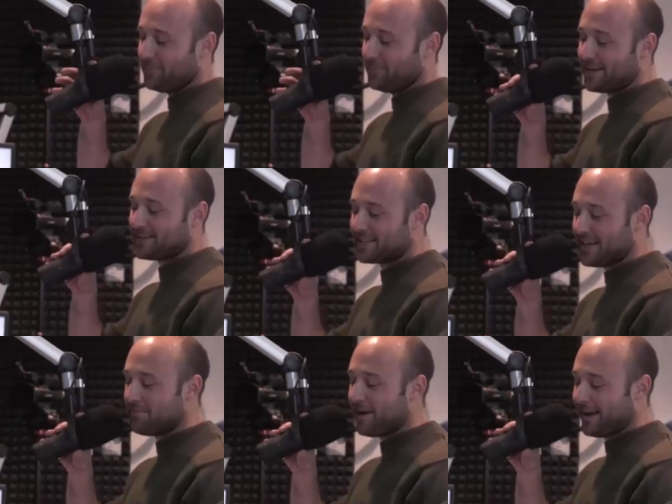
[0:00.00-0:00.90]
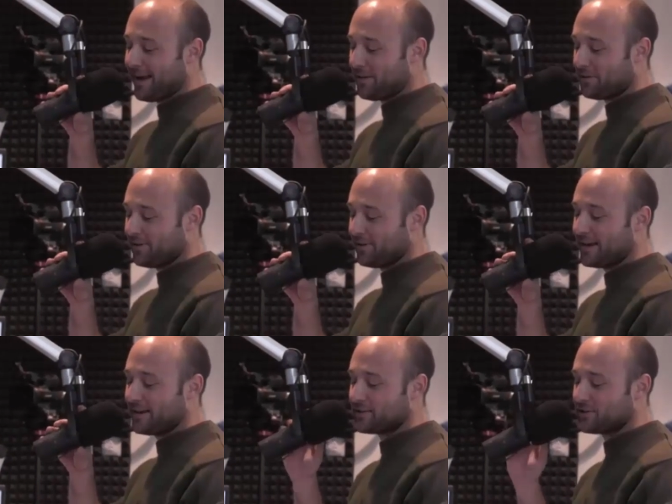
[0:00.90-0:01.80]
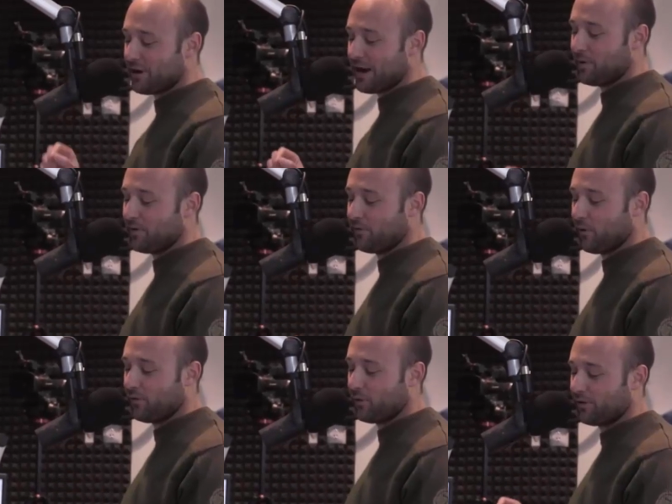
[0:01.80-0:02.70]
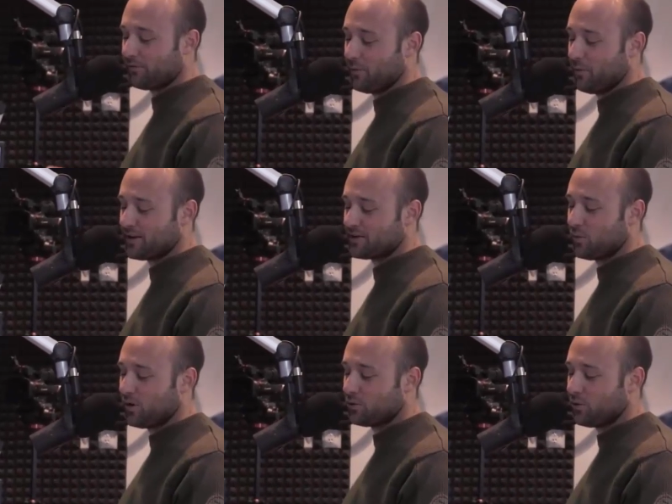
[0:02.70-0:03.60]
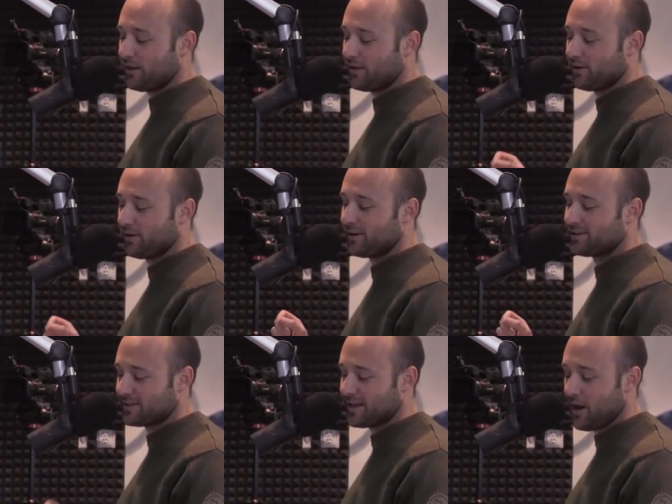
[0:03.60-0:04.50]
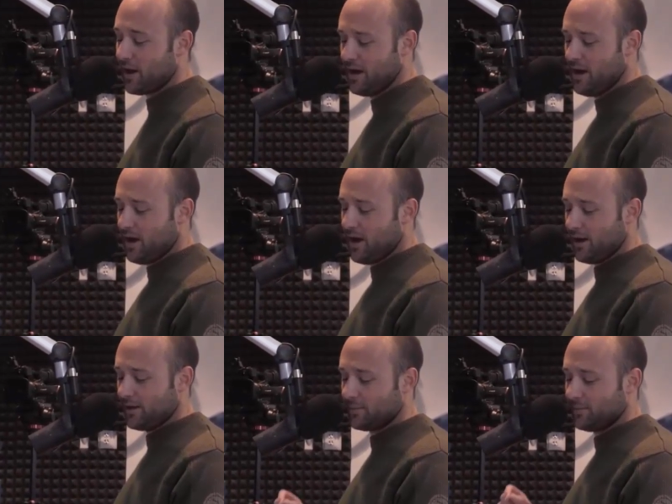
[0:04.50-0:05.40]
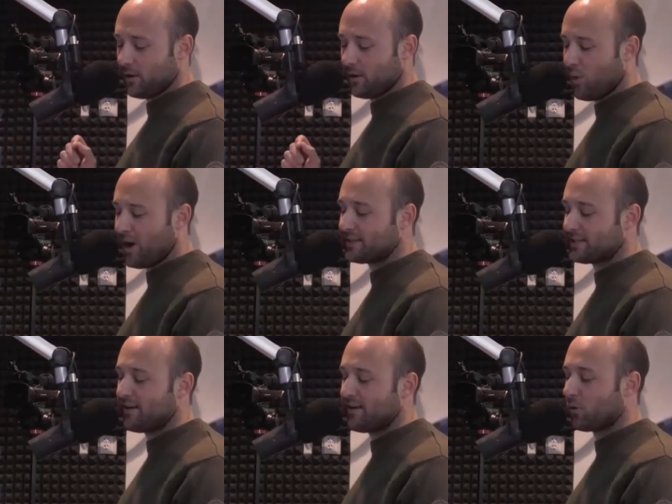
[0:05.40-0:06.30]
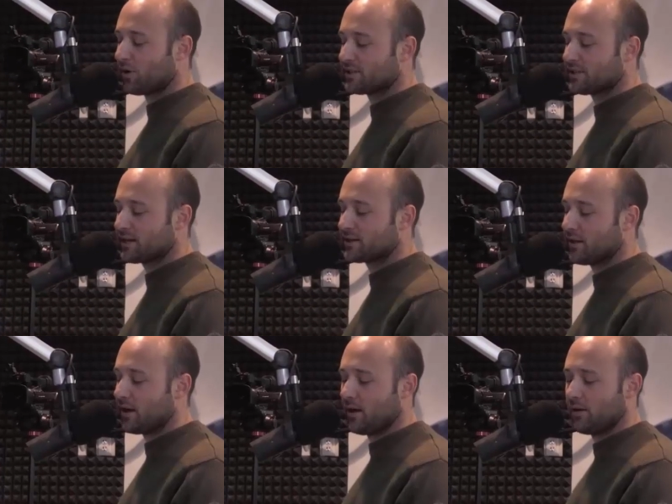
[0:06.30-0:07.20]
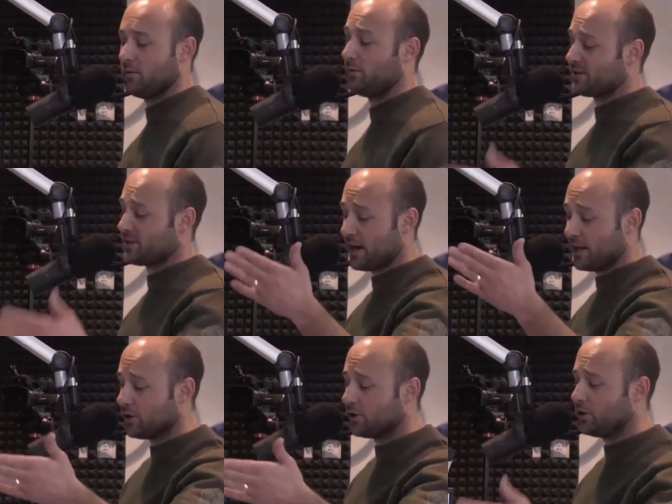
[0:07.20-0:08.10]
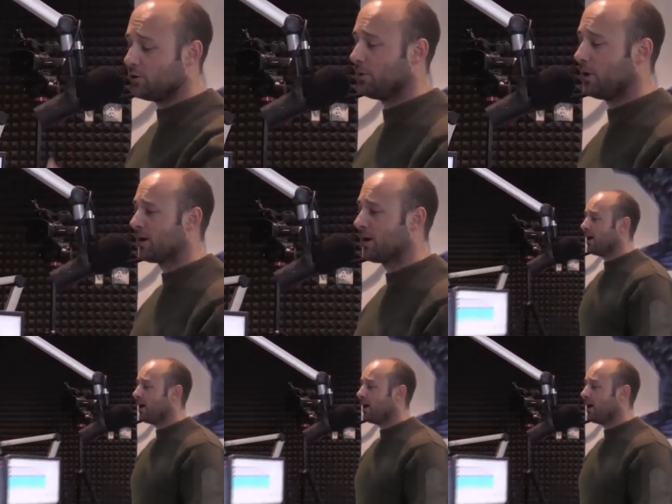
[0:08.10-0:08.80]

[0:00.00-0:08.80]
He'll be at Skin by Katherine. That is in Draper, 443 West, 123rd South. It's going to be on Wednesday, 4 to 6. You will be signing your new book.